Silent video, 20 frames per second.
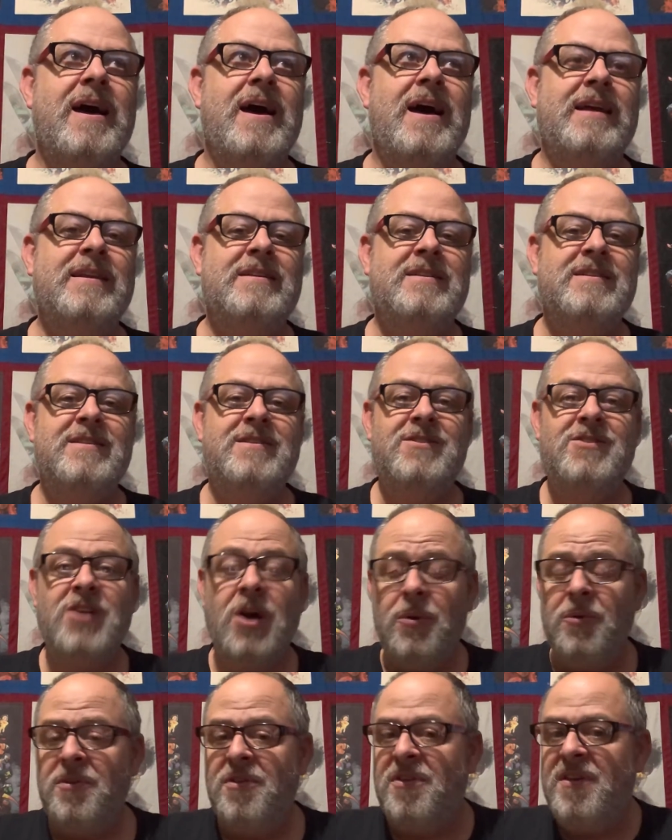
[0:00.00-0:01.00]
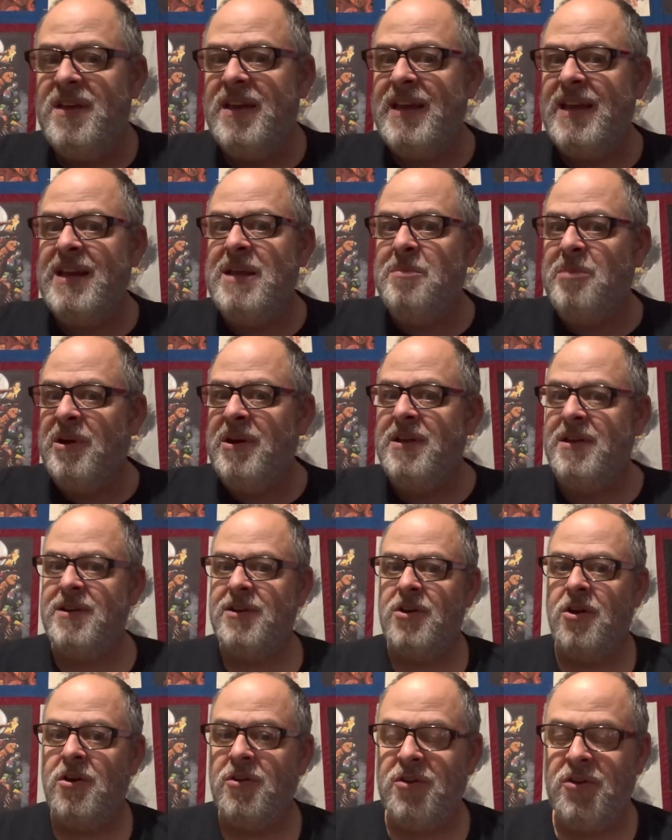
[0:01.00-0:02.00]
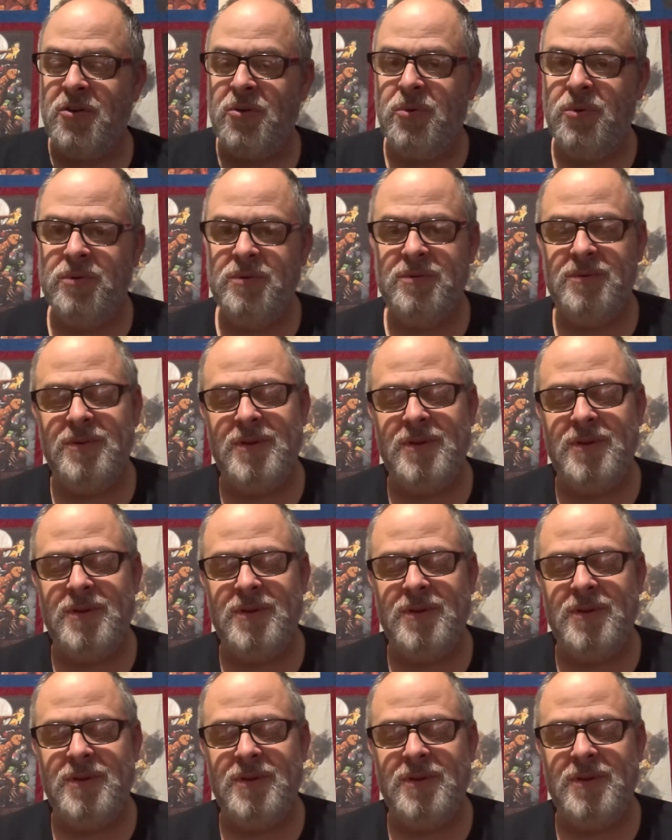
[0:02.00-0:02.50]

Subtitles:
I don't think anybody can argue.